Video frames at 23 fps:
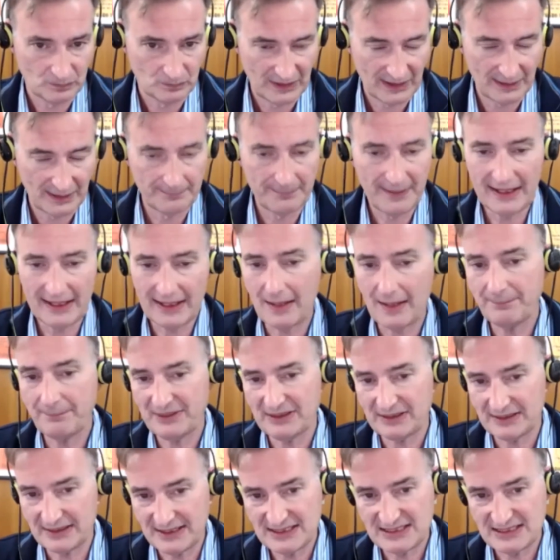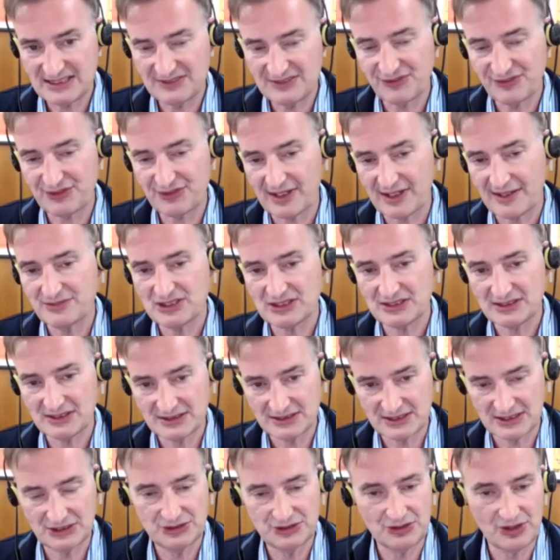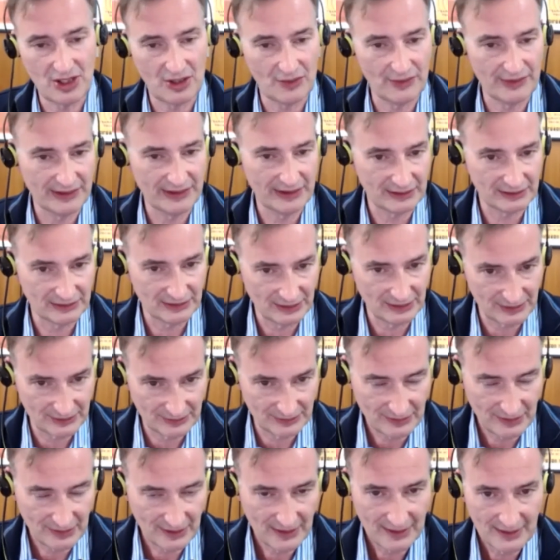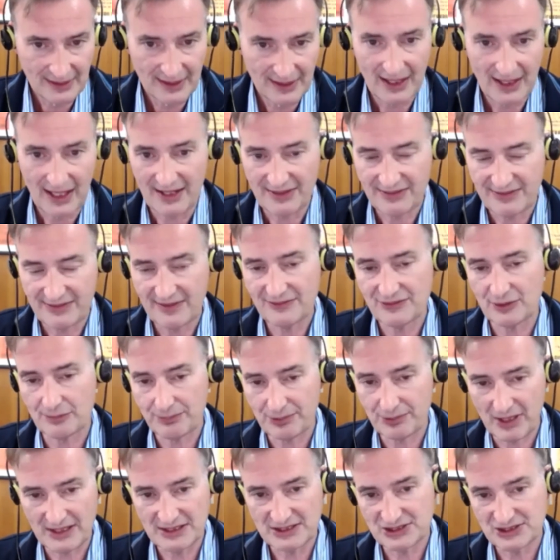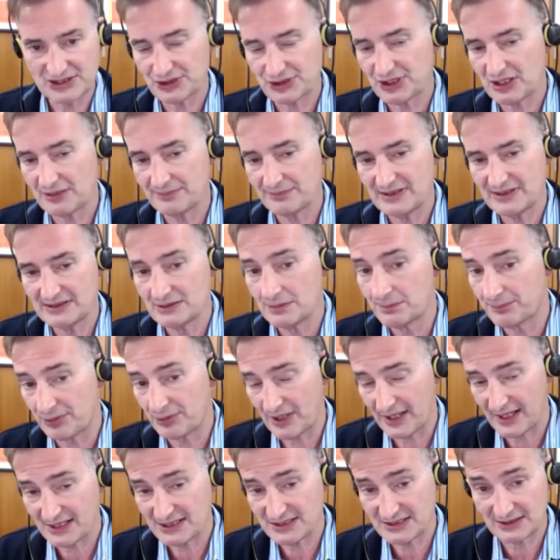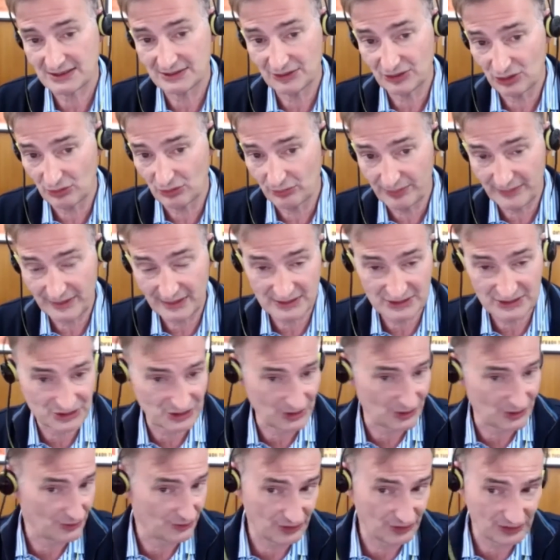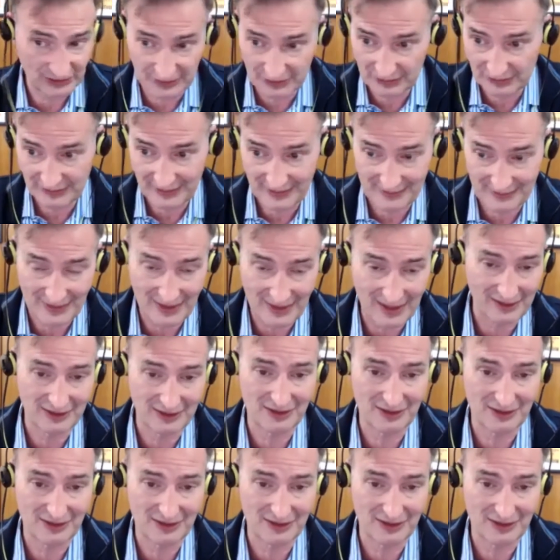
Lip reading: It may not be easy for them to continue going it alone. I think their prices are going to be depressed a little bit. So clearly they're not going to